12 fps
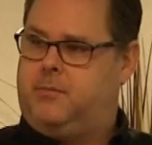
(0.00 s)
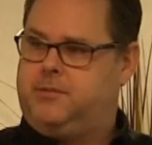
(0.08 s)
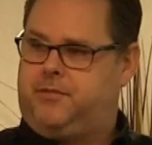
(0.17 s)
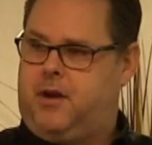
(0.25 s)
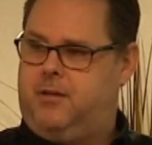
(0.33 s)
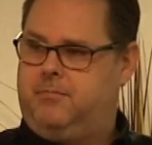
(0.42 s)
comes
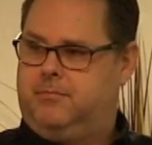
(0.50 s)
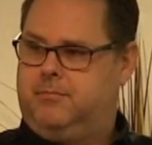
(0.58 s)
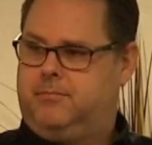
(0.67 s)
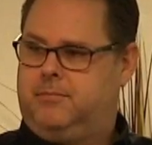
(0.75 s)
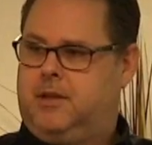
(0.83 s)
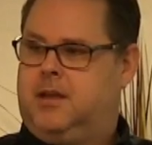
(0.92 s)
from,
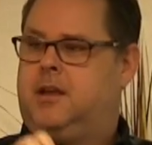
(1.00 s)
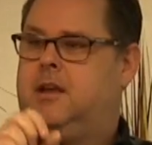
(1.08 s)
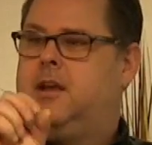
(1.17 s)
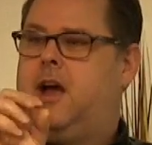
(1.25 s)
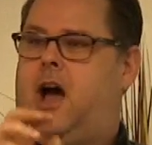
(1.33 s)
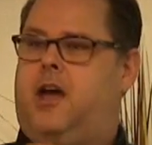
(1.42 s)

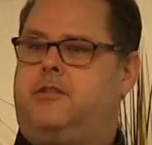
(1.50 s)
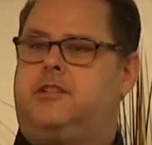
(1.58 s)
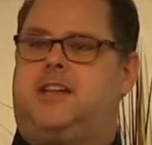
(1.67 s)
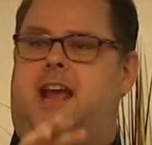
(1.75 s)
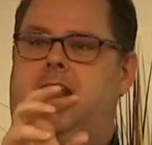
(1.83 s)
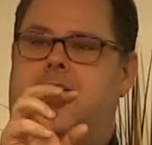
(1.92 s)

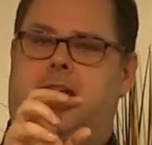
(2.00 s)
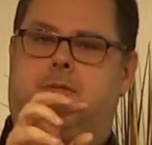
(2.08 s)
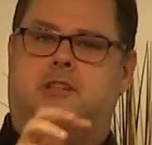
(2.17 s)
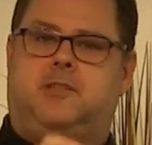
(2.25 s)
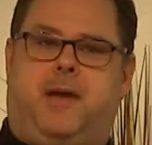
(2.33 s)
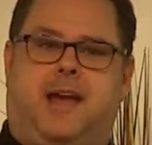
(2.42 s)
understanding and
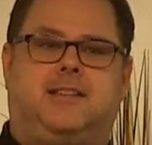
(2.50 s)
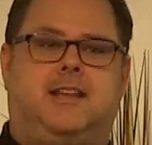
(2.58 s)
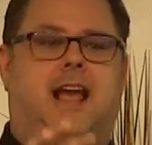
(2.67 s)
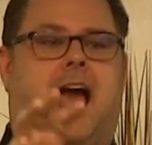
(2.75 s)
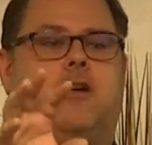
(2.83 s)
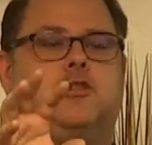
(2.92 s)

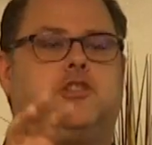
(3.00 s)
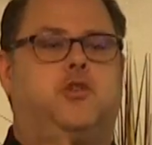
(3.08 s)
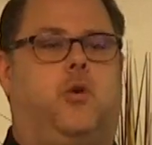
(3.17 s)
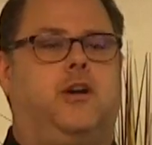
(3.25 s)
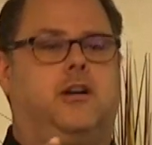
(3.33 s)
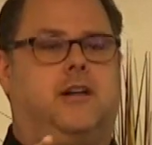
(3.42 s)
respecting how
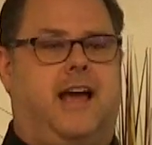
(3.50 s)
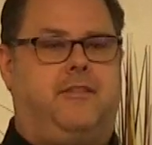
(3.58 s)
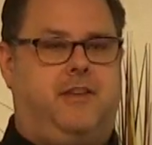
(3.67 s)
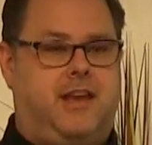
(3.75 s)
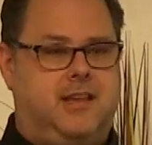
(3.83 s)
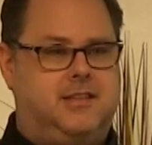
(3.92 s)
short your
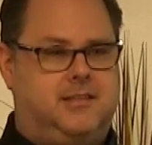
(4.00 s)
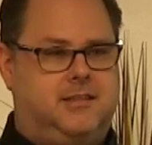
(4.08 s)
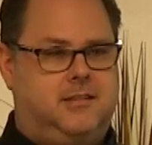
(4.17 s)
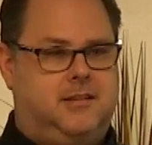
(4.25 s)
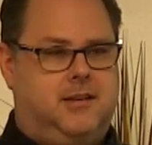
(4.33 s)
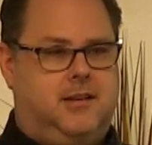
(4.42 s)
life is,
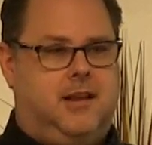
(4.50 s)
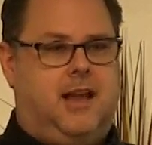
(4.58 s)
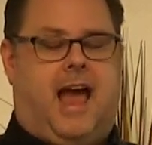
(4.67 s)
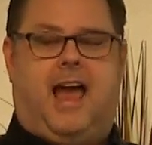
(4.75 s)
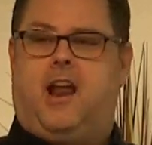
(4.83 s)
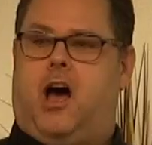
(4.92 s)

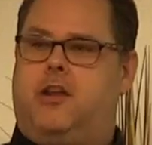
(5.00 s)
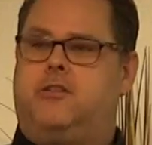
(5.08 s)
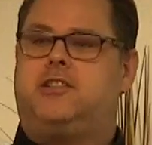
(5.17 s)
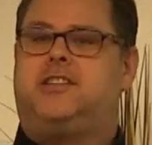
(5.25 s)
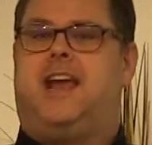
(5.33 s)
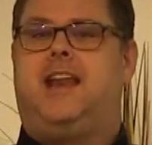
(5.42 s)
and
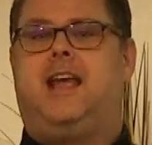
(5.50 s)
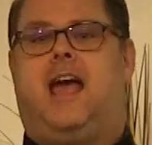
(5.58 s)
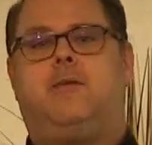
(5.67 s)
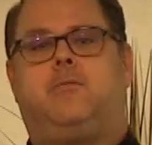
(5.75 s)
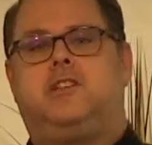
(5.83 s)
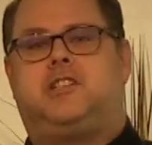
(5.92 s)
understanding
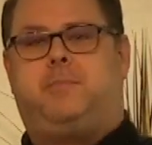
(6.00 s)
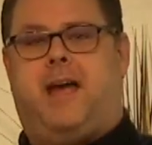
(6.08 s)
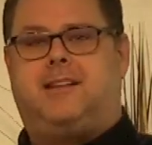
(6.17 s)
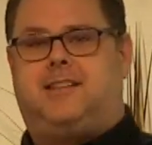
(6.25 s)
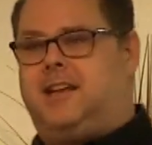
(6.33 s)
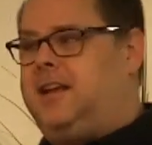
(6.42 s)
and
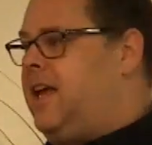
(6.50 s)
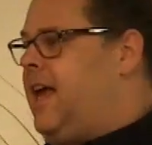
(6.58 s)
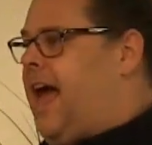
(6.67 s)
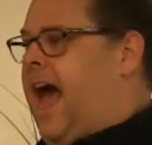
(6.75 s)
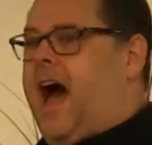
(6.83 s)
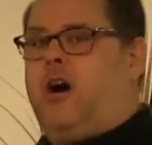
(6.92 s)
respecting
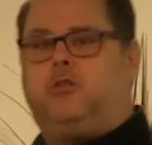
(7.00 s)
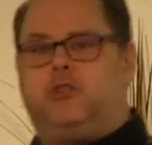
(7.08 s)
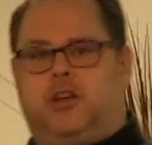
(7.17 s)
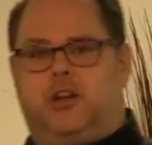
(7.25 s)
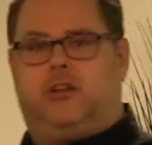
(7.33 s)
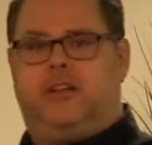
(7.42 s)
how
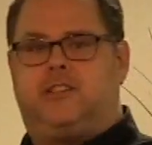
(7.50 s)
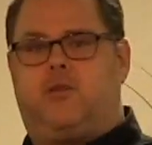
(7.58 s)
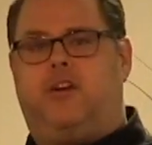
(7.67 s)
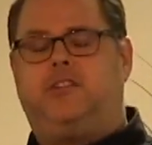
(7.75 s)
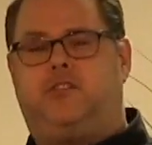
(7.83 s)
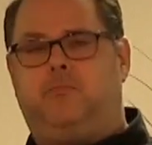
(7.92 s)
little it's
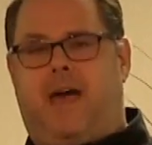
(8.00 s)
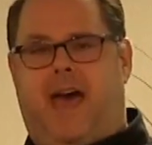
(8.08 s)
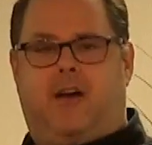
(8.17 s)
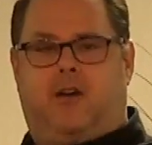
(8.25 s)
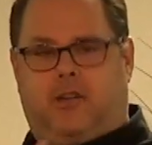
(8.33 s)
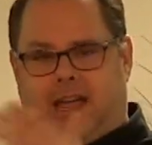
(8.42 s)
going to
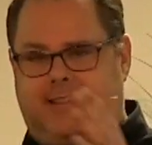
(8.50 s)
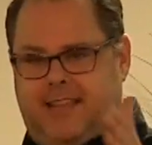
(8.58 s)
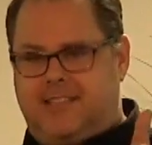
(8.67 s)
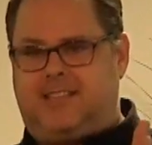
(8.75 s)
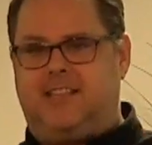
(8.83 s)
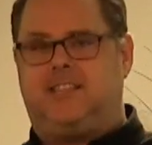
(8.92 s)
matter. Like,
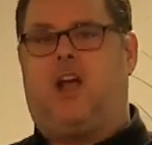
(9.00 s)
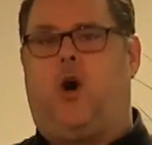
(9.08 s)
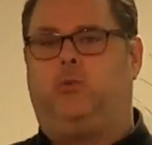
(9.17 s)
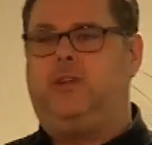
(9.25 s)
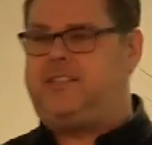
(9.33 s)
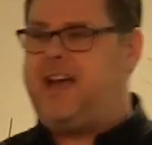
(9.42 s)
this is the only